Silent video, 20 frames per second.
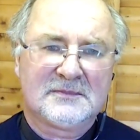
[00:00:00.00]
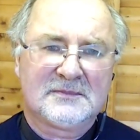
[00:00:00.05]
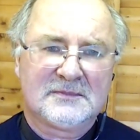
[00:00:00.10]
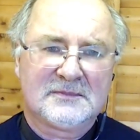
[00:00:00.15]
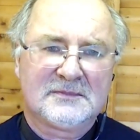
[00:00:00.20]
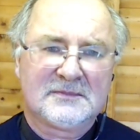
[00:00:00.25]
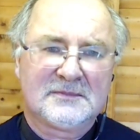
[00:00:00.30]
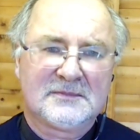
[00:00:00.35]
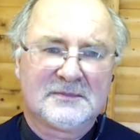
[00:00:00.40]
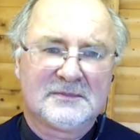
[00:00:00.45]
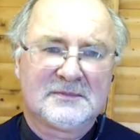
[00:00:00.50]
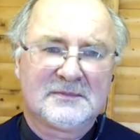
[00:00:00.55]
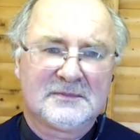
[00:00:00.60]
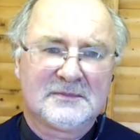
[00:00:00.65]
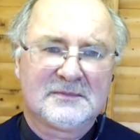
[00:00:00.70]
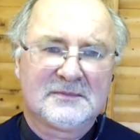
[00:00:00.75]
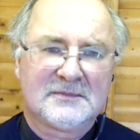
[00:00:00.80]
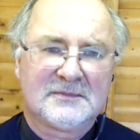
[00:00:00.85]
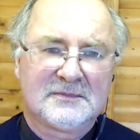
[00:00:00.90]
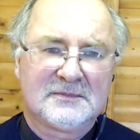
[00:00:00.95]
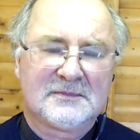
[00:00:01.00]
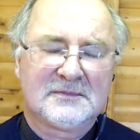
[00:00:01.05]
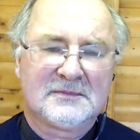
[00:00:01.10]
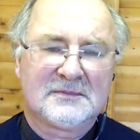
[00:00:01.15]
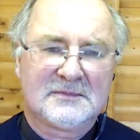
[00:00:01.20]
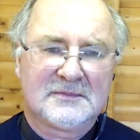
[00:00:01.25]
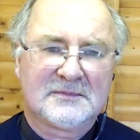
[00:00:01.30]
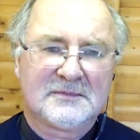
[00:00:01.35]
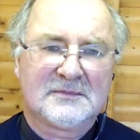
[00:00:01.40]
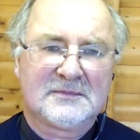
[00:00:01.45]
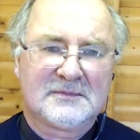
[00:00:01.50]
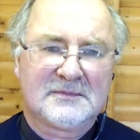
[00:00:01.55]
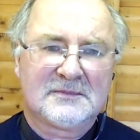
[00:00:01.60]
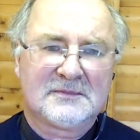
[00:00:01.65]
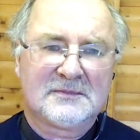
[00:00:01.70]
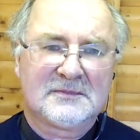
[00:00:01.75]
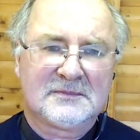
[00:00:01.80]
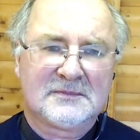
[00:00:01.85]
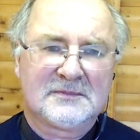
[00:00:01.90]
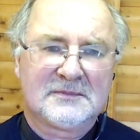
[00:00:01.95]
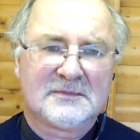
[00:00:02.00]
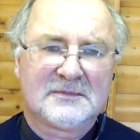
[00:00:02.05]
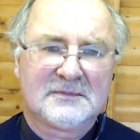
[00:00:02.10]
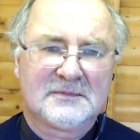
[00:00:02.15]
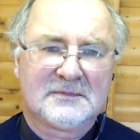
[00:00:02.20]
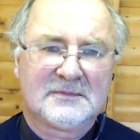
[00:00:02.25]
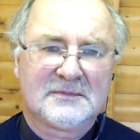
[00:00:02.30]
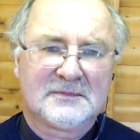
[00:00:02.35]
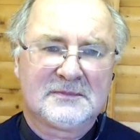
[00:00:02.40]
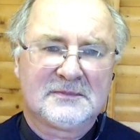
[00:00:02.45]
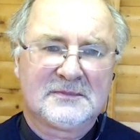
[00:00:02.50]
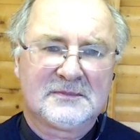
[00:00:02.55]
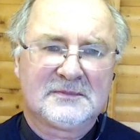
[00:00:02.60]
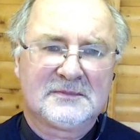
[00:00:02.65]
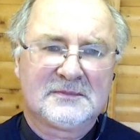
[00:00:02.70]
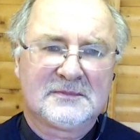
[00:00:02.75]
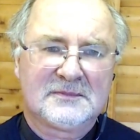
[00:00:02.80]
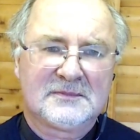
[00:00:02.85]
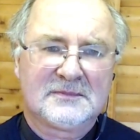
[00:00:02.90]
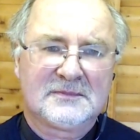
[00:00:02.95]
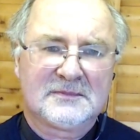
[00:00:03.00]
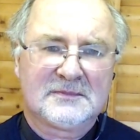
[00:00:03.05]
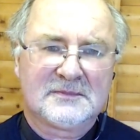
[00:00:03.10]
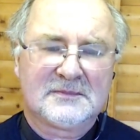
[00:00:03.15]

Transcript: (silent)